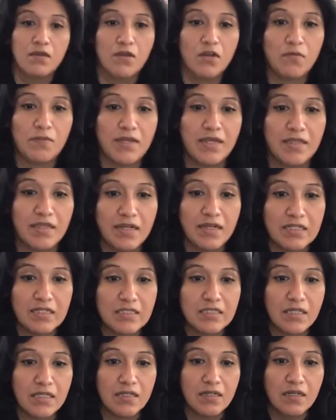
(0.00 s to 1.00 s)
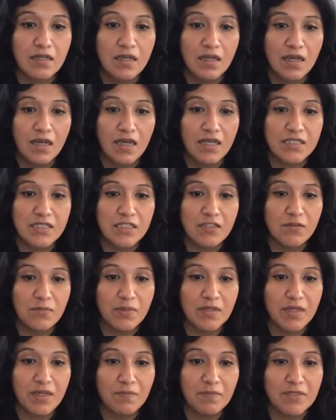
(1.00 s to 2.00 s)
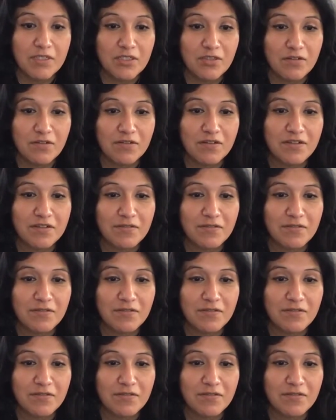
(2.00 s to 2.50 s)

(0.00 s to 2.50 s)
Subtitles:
Oh wait, and then I say it'll be up until